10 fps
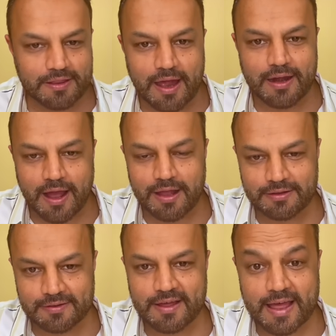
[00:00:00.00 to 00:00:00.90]
That
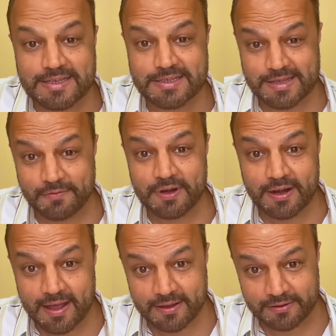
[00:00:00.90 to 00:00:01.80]
answer has 7
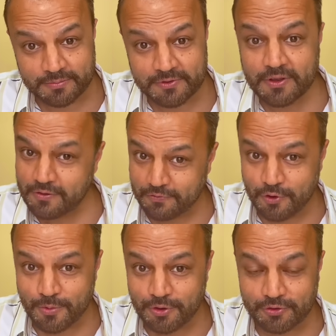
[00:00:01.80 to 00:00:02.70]
diagrams.
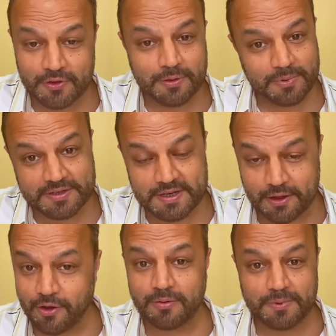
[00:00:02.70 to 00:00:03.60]
4 modes, plus
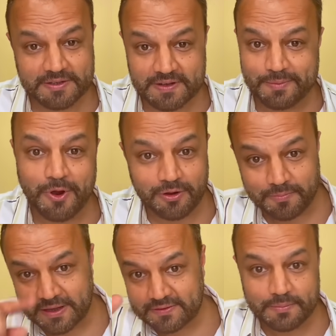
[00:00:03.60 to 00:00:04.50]
TCON, plus
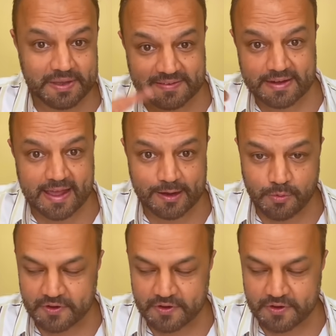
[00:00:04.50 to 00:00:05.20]
TMOD, plus the basic diagram of a